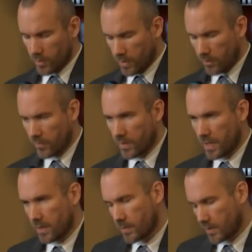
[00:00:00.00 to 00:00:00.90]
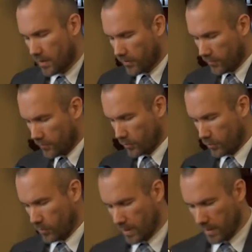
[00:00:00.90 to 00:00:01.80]
will cultivate himself
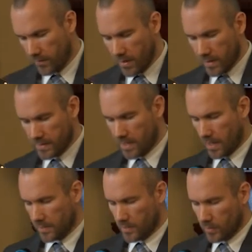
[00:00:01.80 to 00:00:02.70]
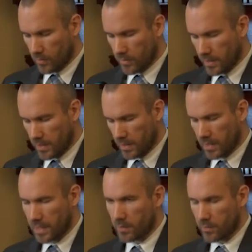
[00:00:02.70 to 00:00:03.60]
through various arts, including
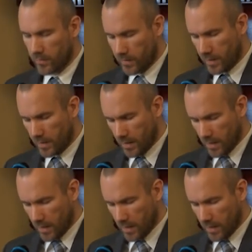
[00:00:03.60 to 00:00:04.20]
calligraphy,